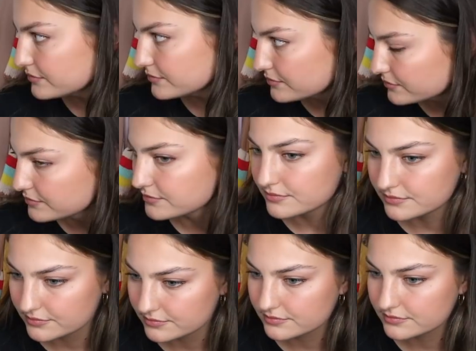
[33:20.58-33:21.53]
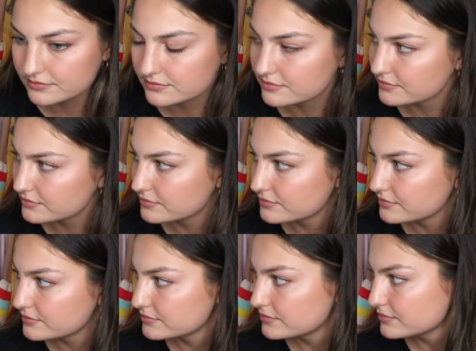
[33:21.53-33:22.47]

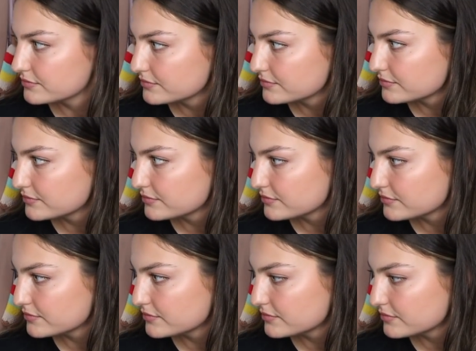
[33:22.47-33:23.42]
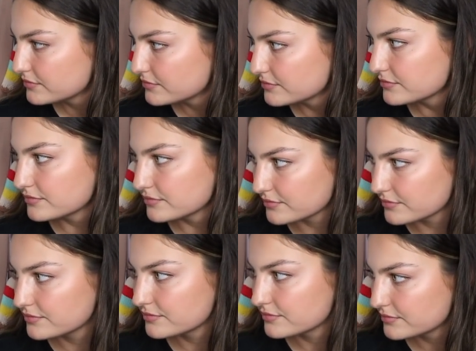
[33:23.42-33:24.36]

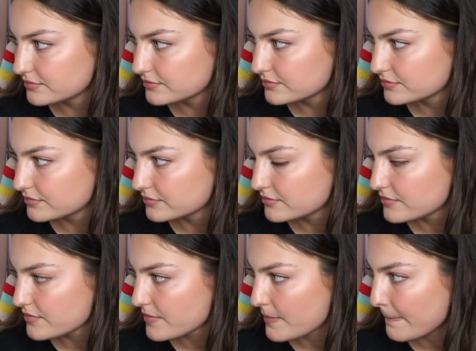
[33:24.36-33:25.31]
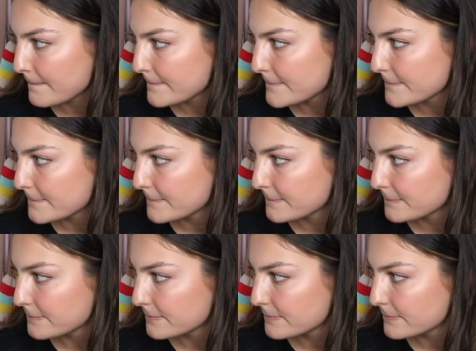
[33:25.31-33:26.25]

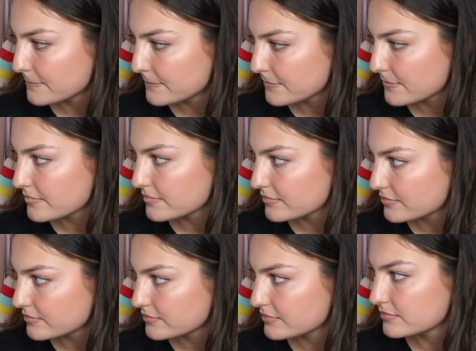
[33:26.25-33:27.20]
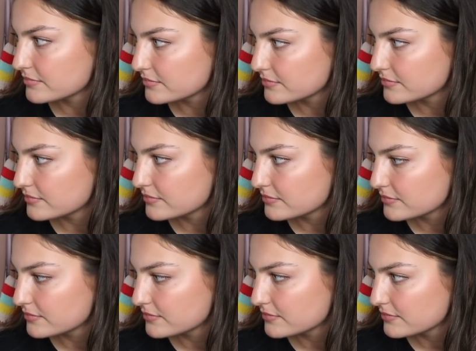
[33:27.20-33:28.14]

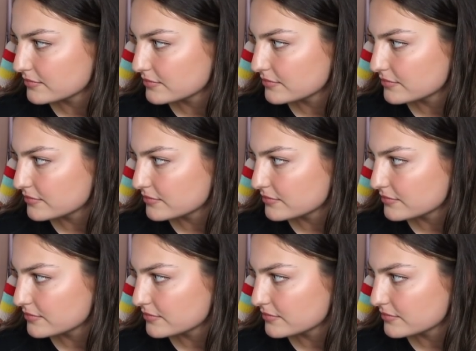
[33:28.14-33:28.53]
[no speech]